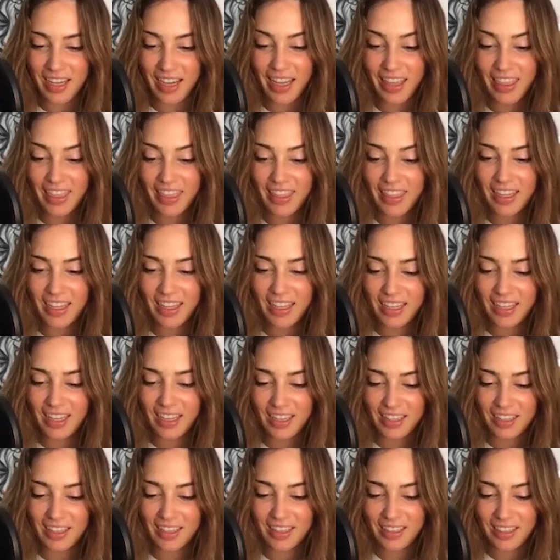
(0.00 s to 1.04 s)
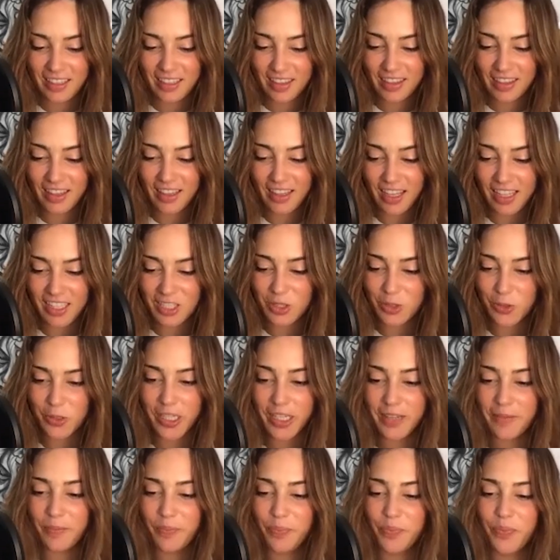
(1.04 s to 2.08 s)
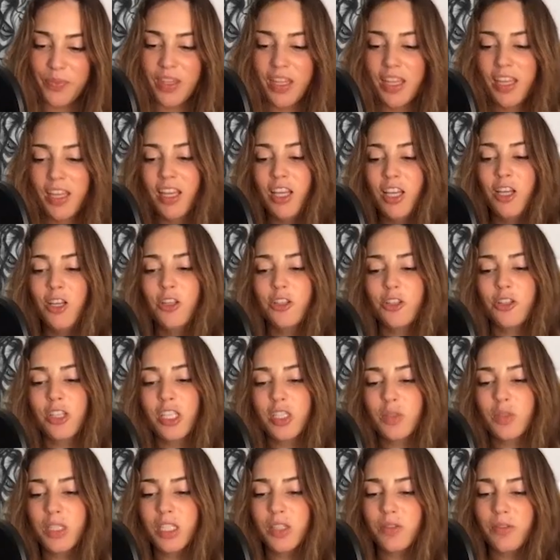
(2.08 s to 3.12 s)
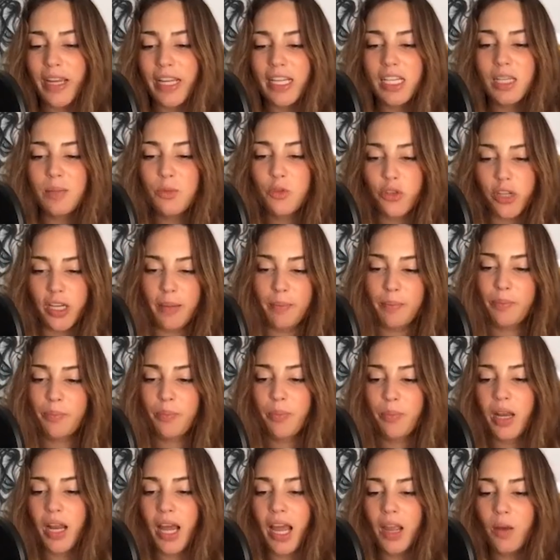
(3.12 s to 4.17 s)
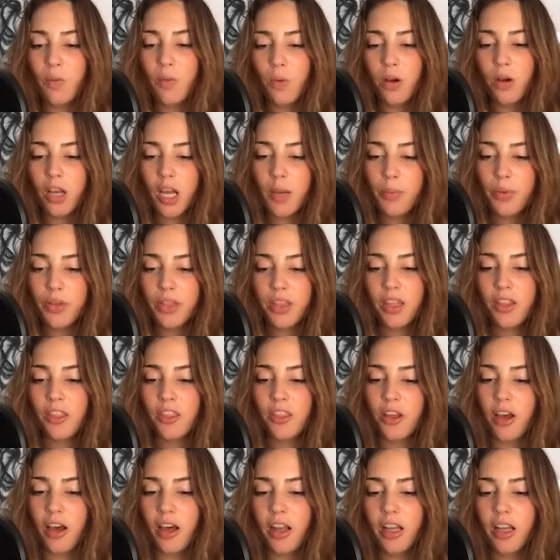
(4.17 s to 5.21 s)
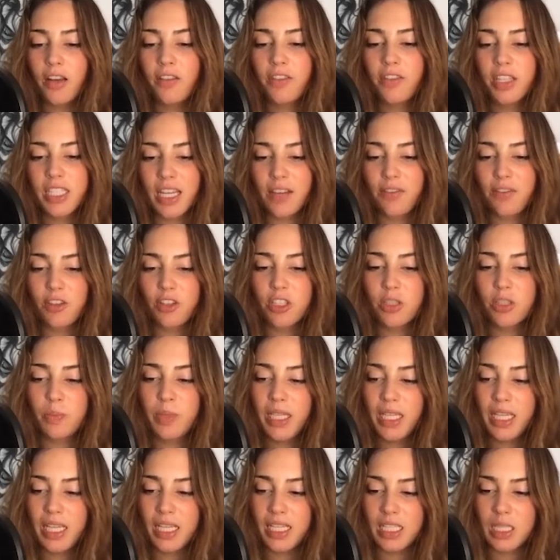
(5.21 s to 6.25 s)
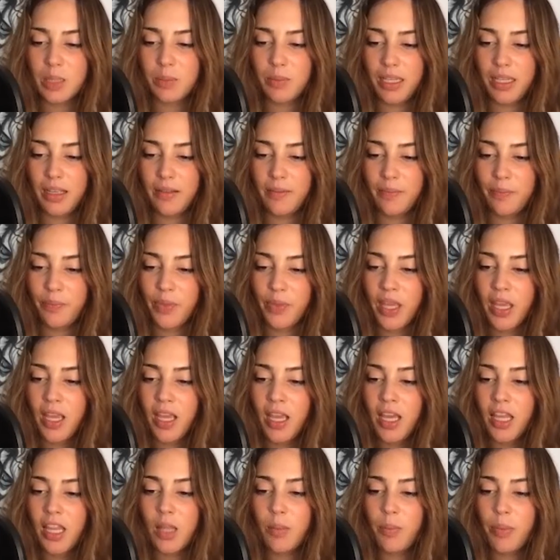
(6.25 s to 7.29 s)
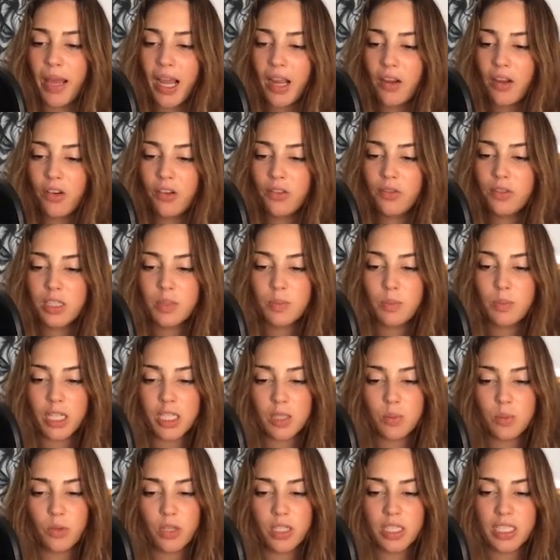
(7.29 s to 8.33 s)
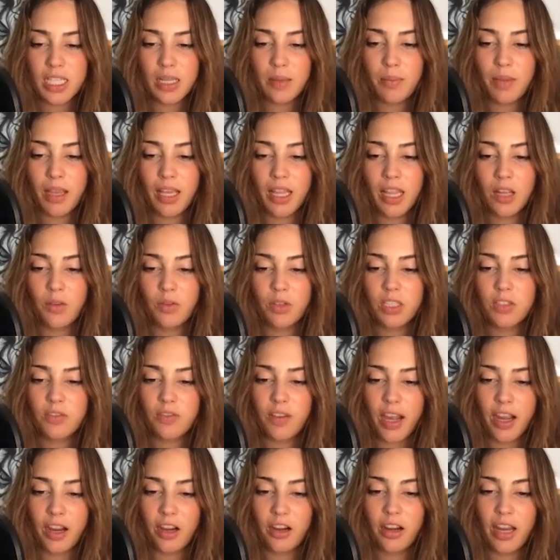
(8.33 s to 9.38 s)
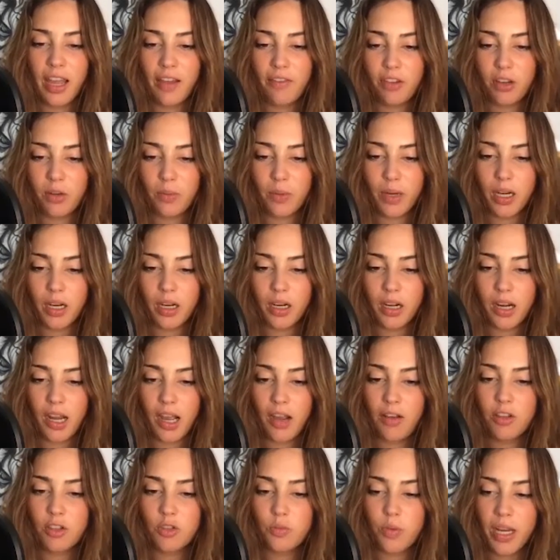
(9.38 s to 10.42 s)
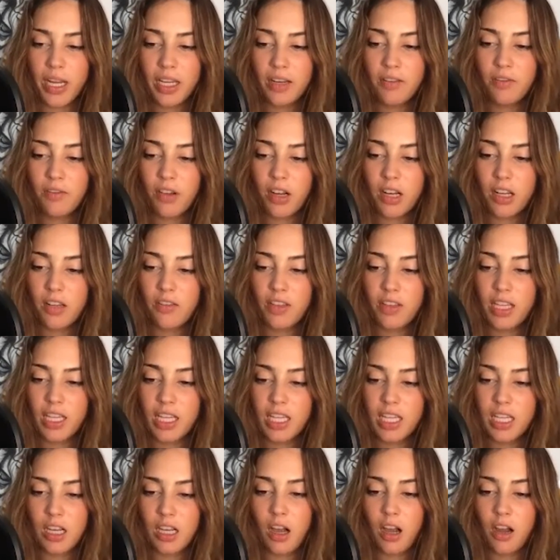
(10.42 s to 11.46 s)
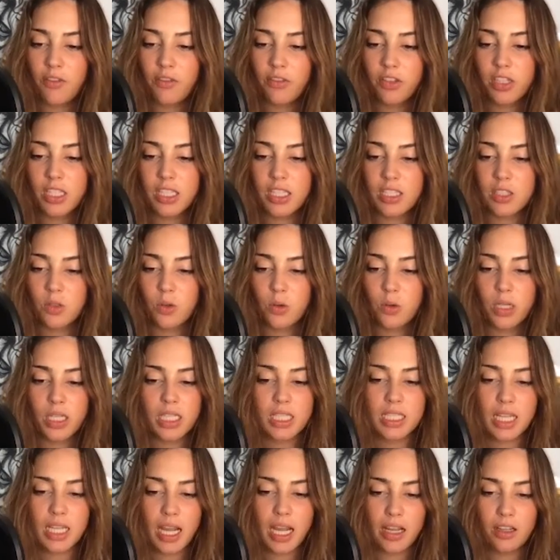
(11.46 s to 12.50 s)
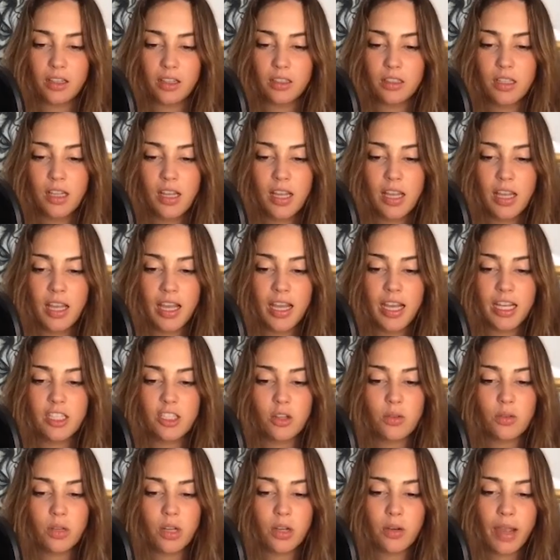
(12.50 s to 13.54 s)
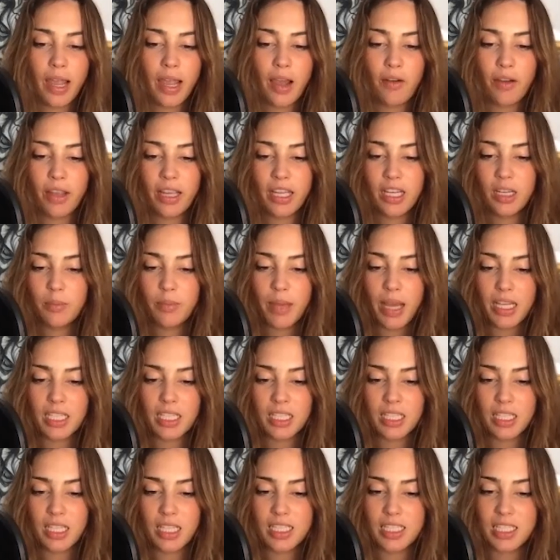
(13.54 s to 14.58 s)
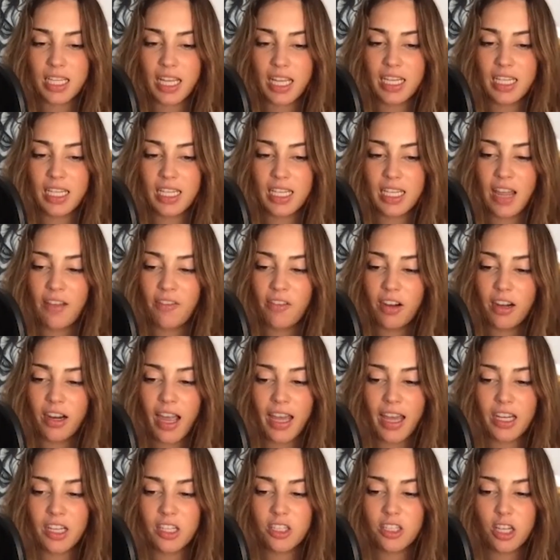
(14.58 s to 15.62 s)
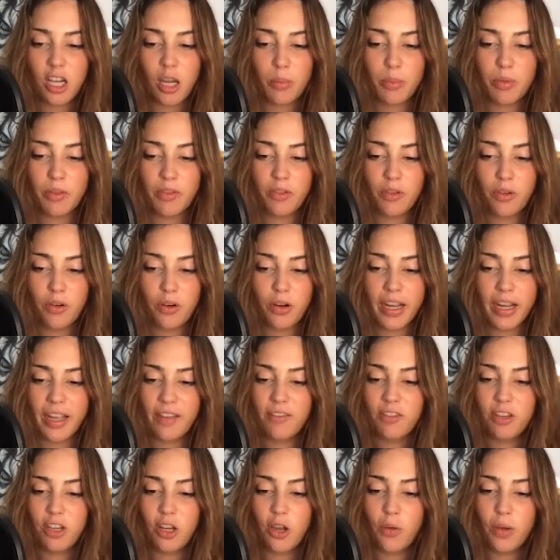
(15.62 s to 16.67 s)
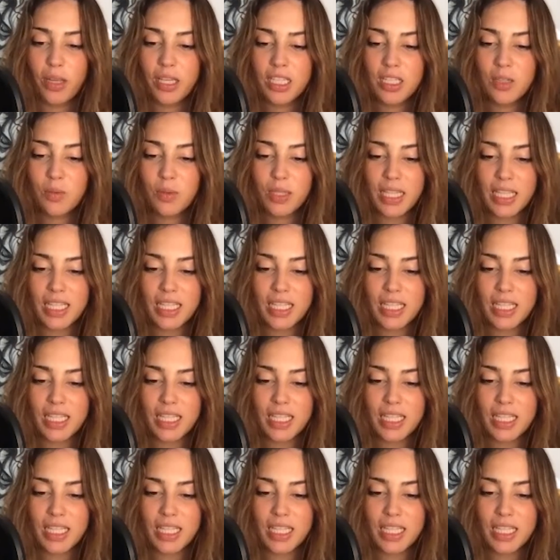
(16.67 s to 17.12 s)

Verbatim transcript: I think, the last story. So this was a random dream, but I woke up with the thought of the devil speaking to me. The background was much more dim and there was fire everywhere. I was right in front of it in a conference sort of style. I don't know how I had imagined this. I had never had a job before. I have no idea what